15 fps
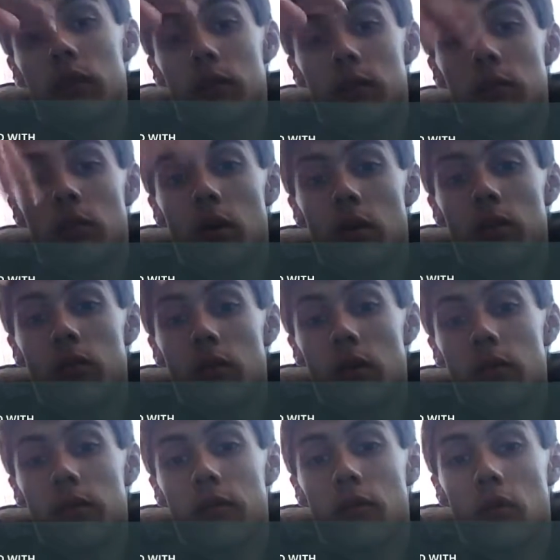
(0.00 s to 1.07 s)
it to burn
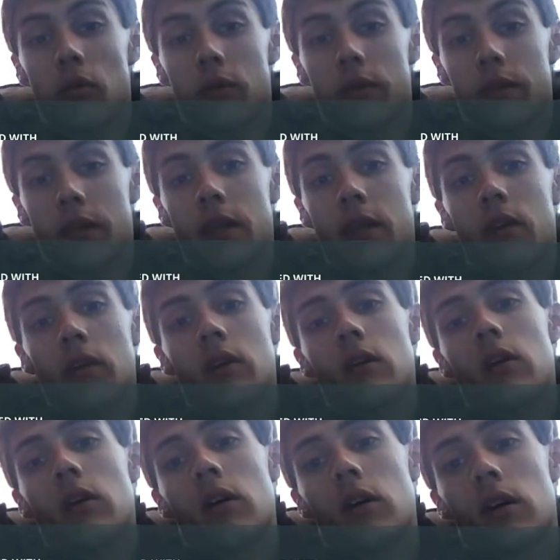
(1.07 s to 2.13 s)
throughout the whole day,
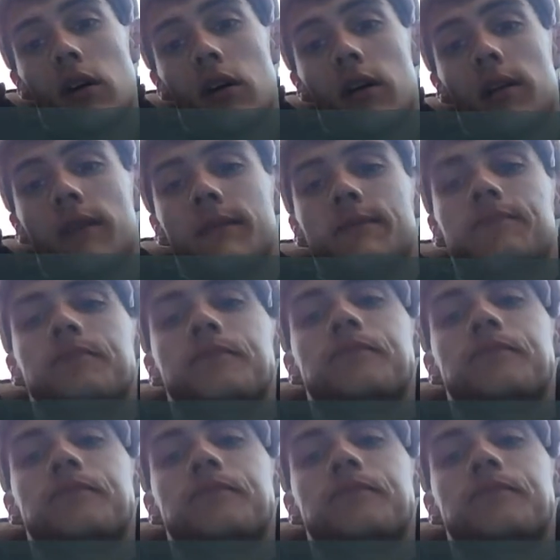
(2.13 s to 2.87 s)
um,